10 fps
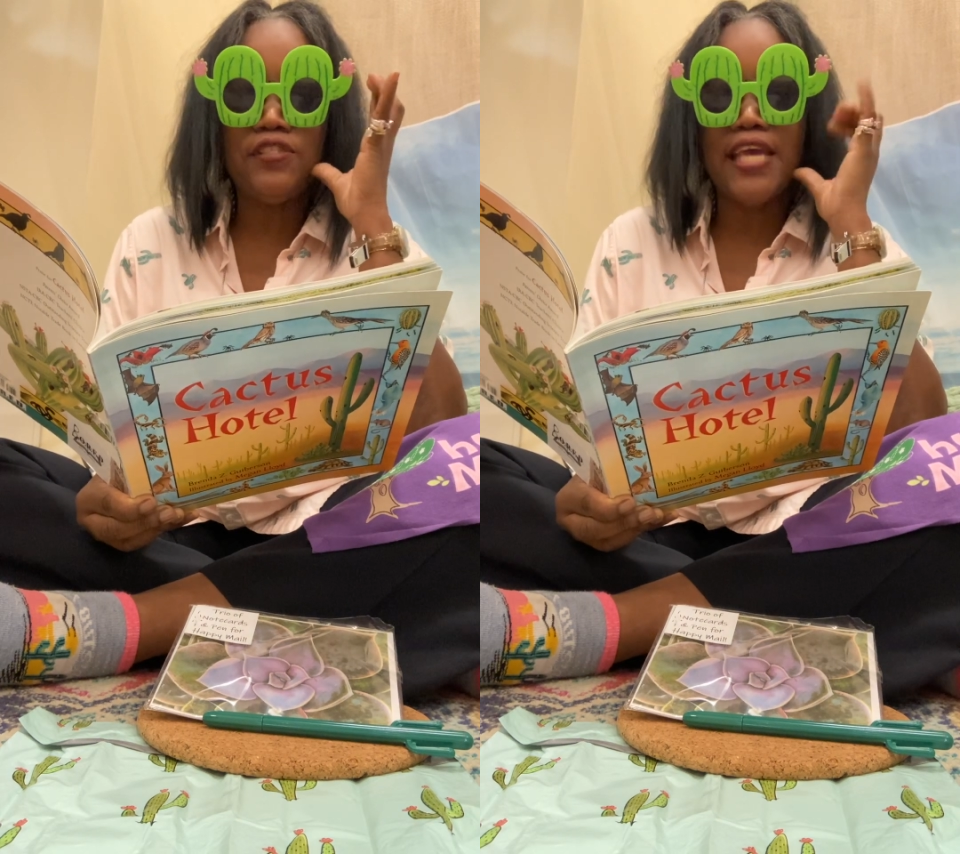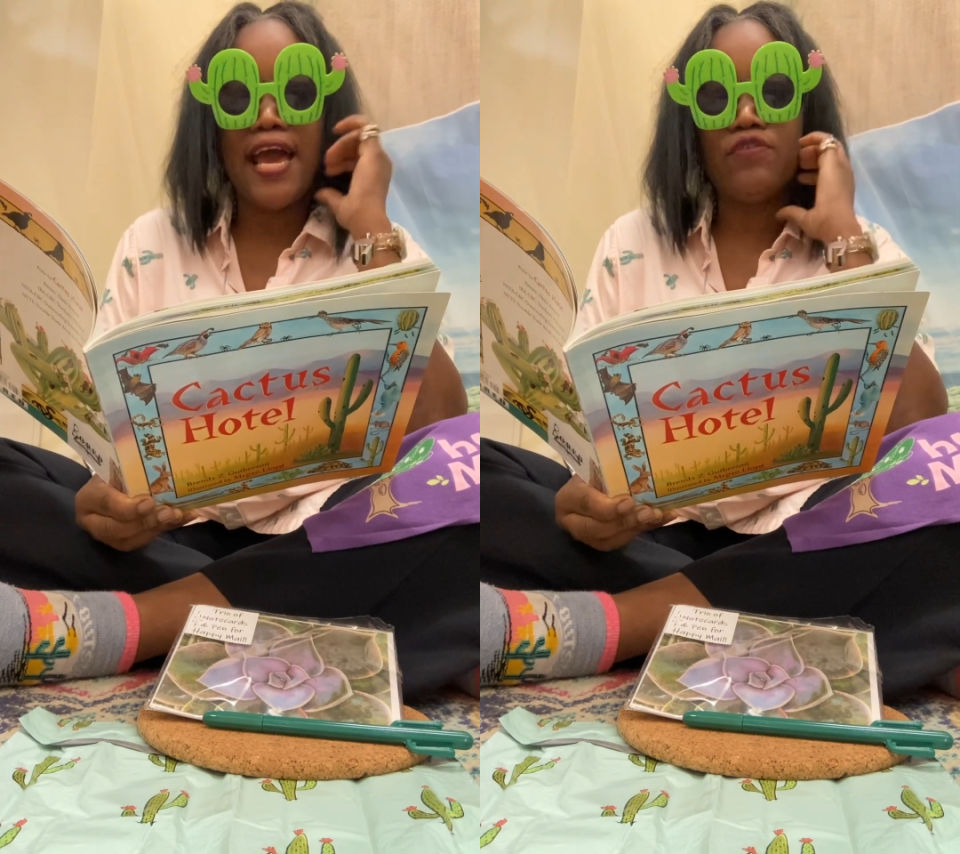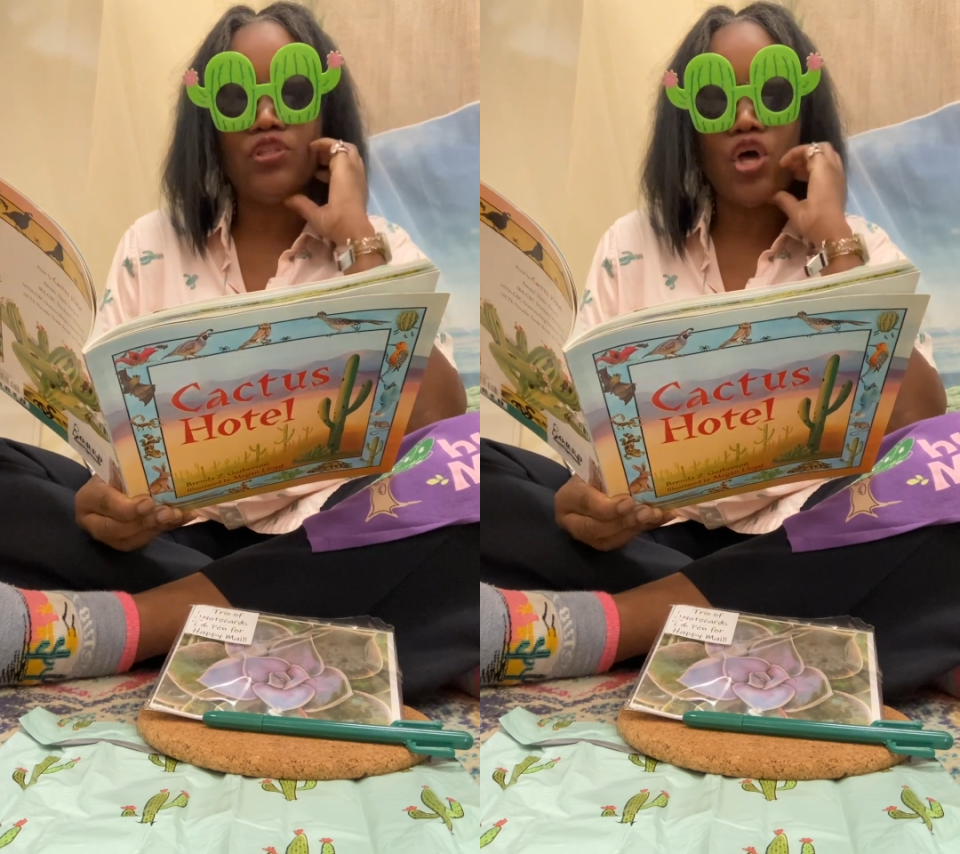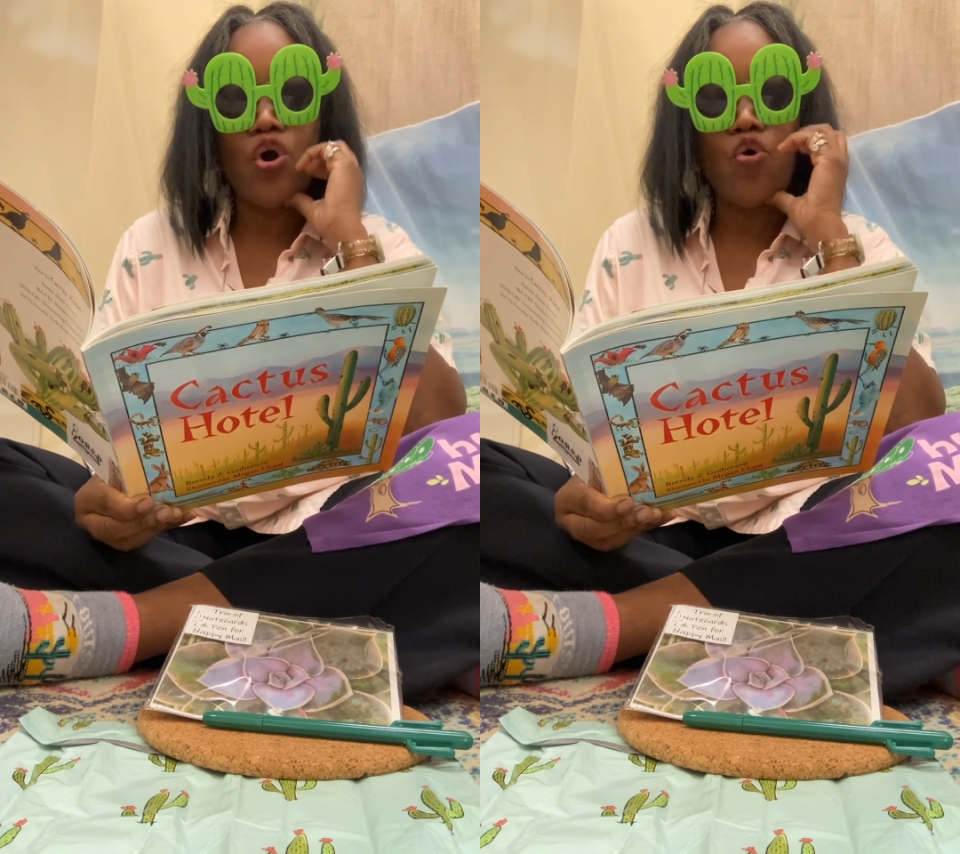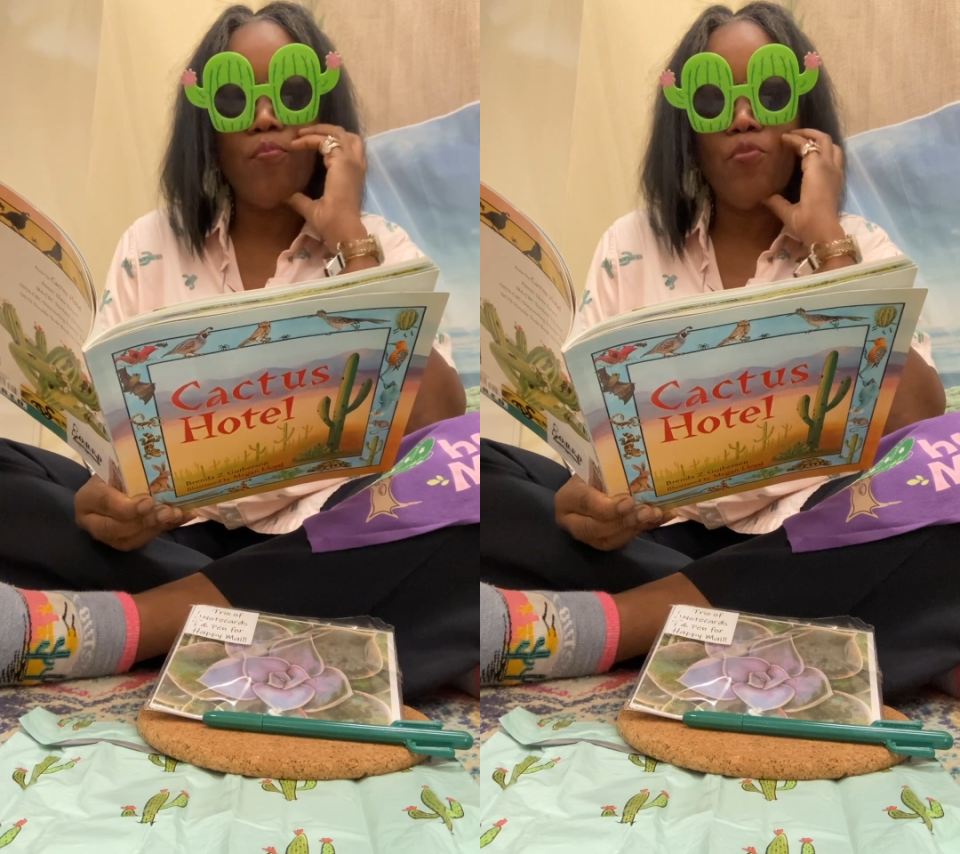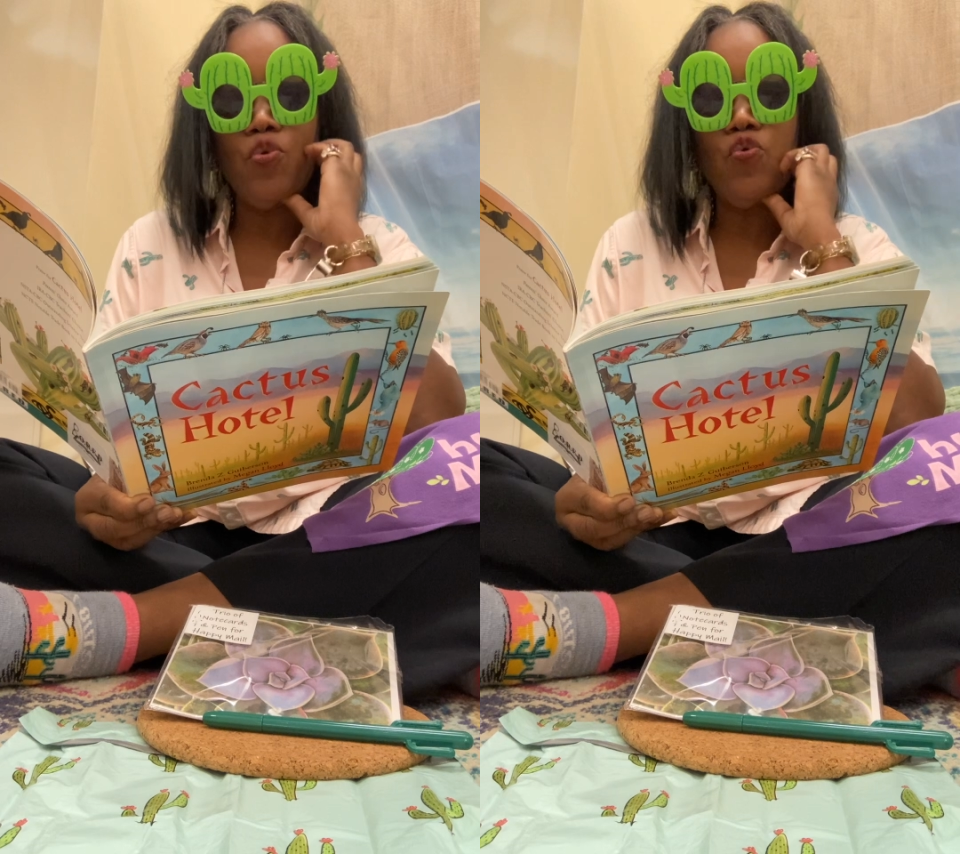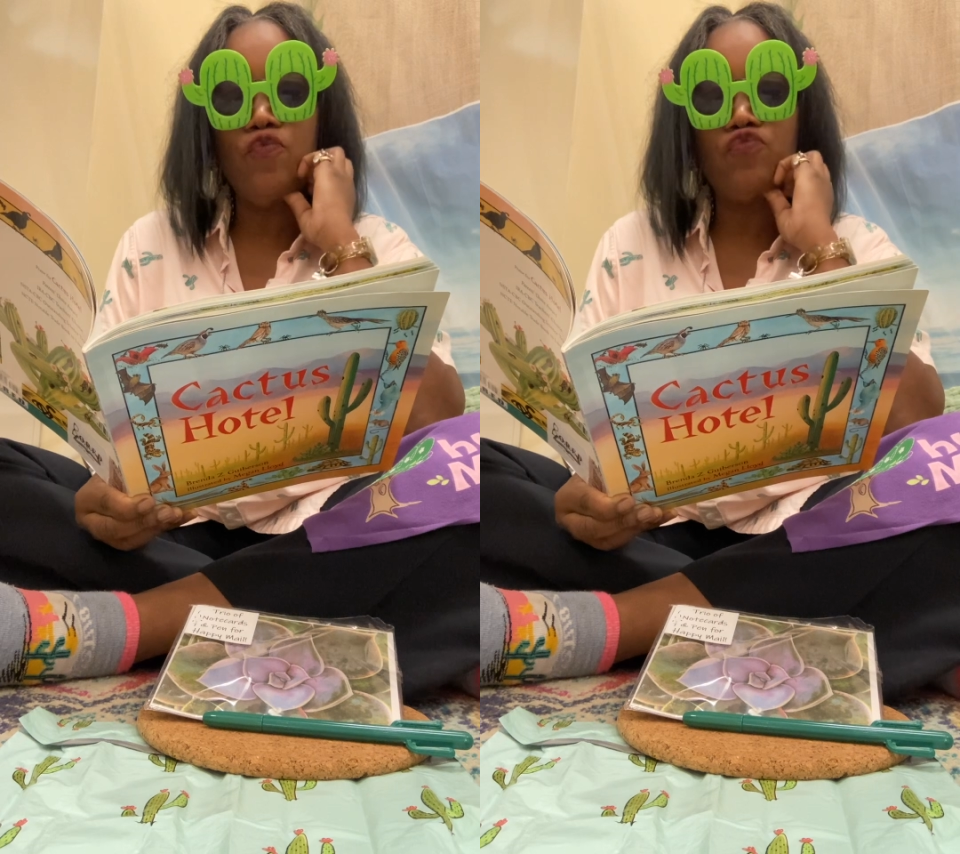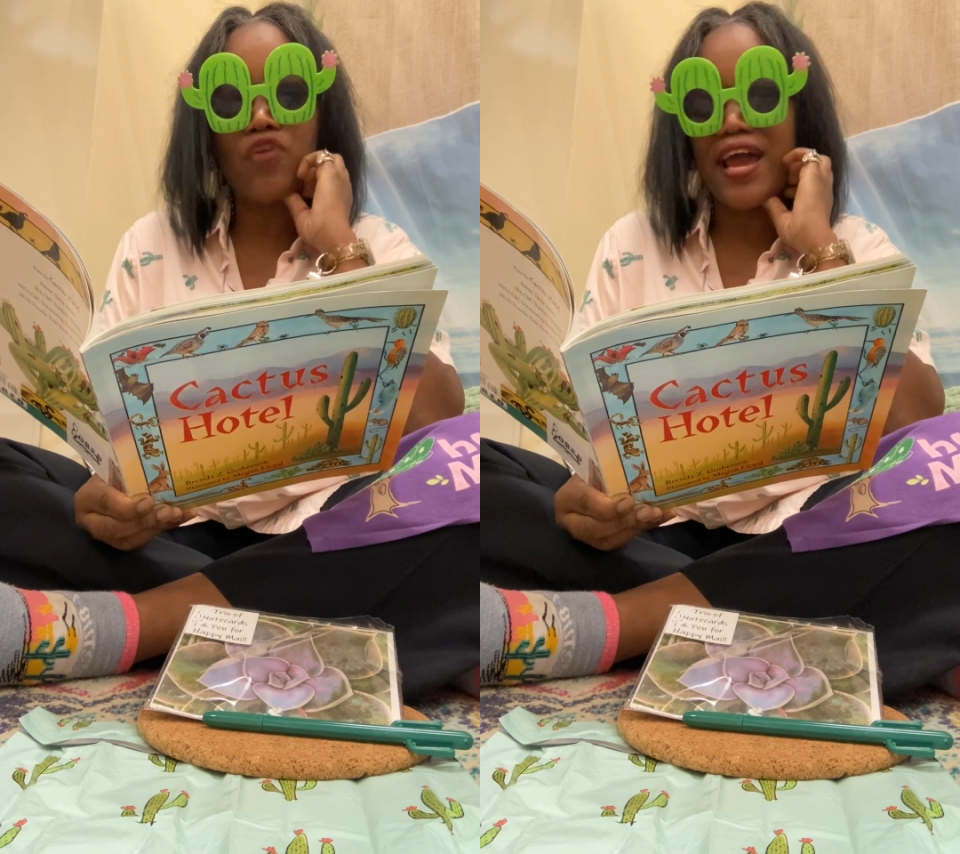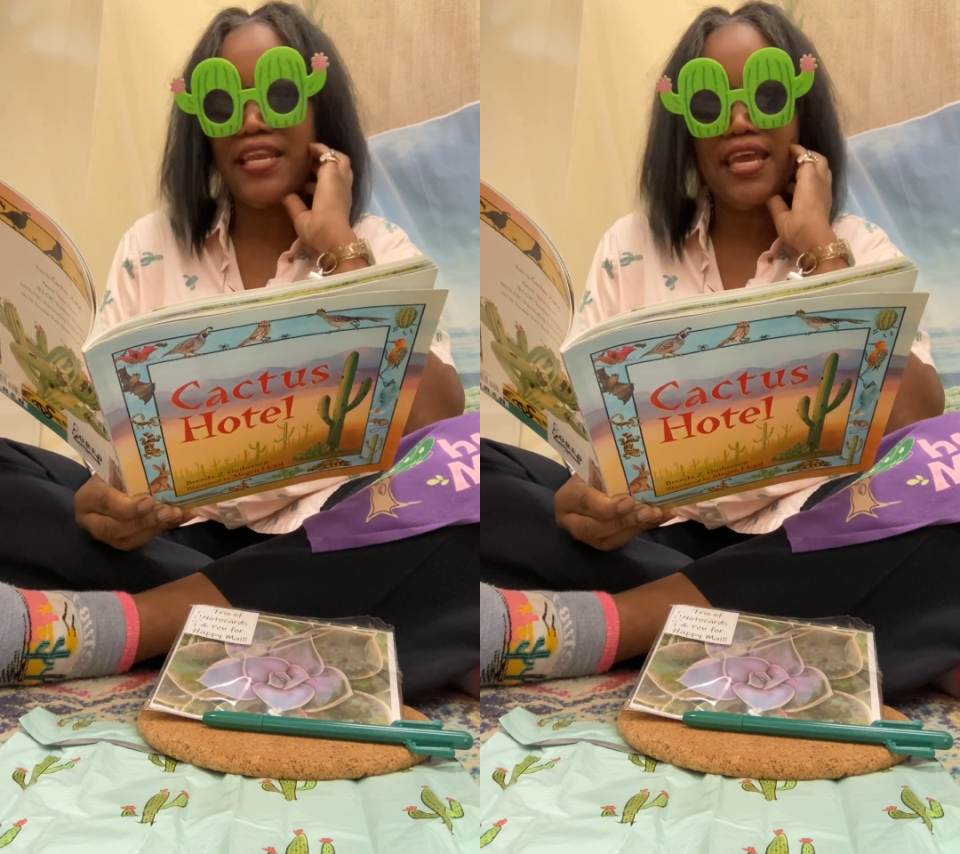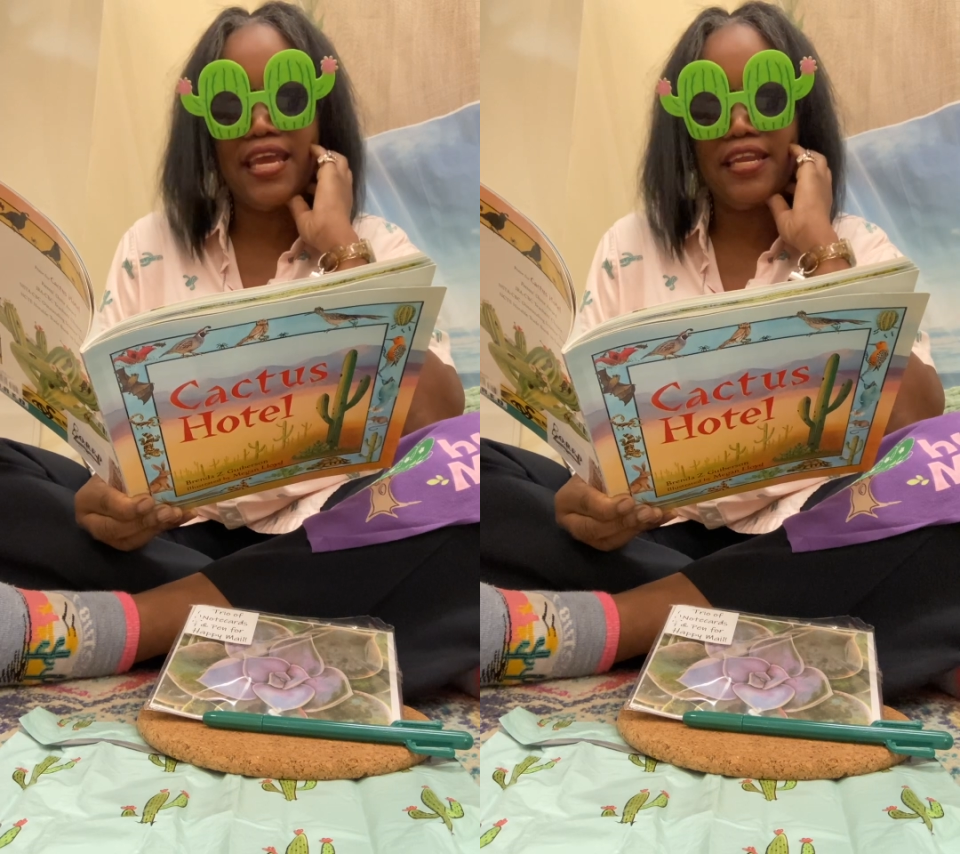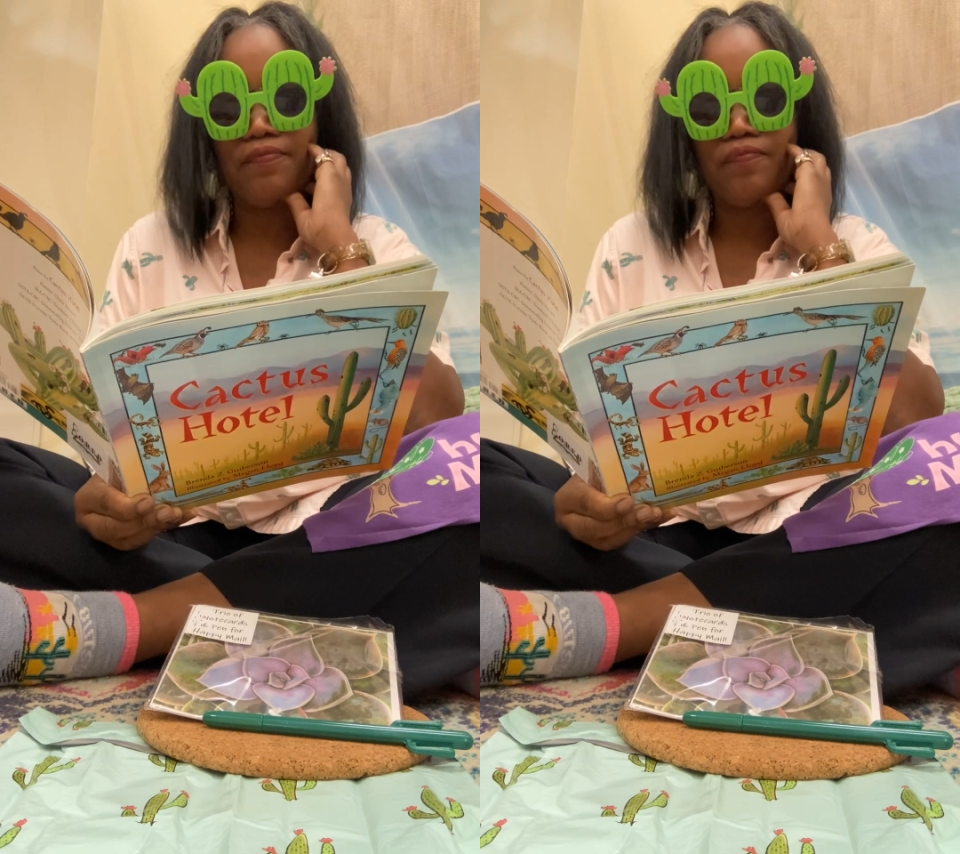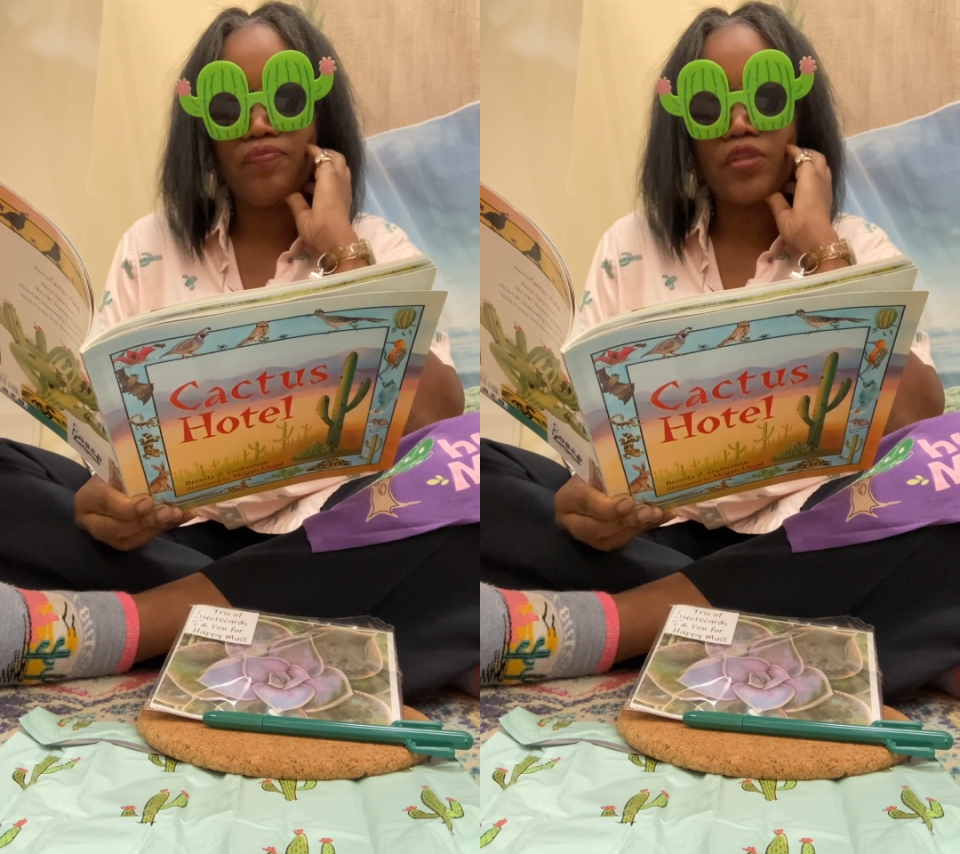down low move right in.